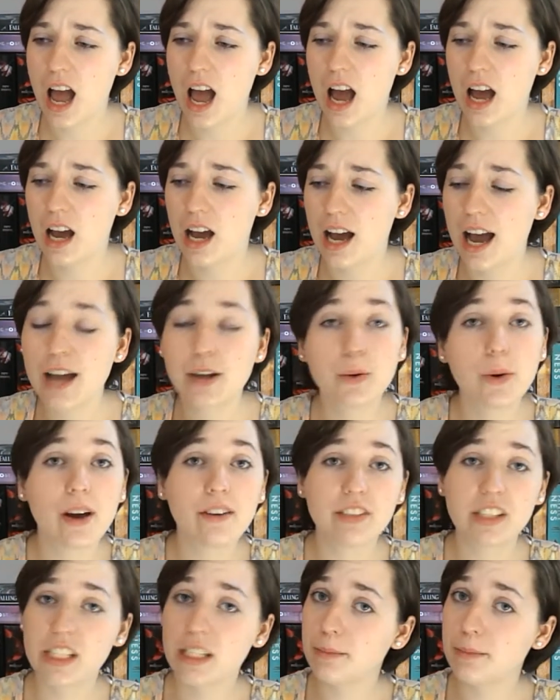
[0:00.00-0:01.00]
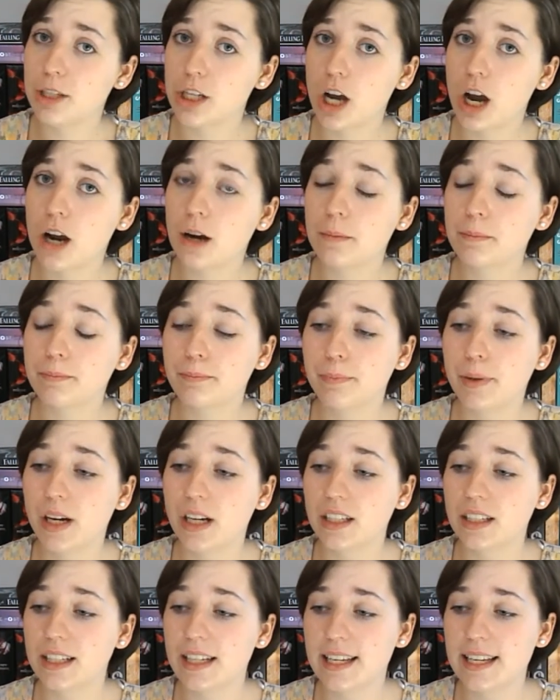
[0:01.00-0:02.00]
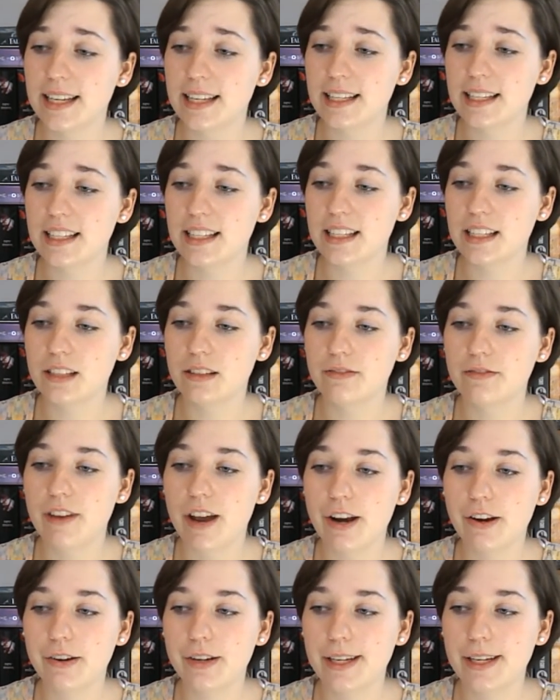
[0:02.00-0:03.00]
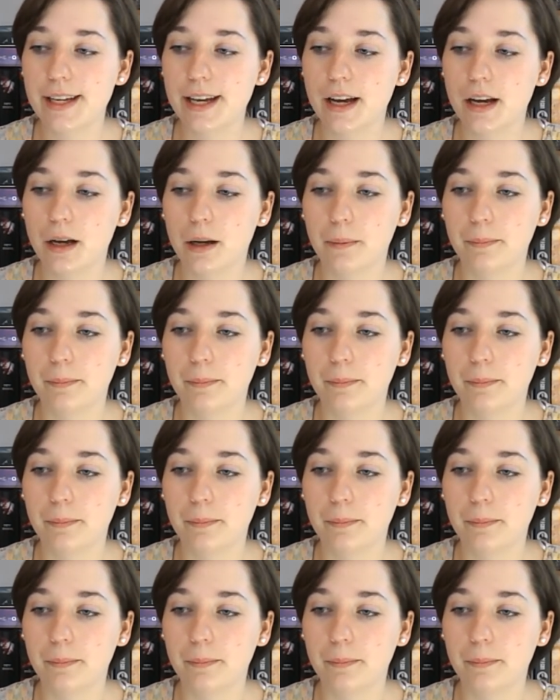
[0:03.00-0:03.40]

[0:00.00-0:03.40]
I do have a TBR, but it is very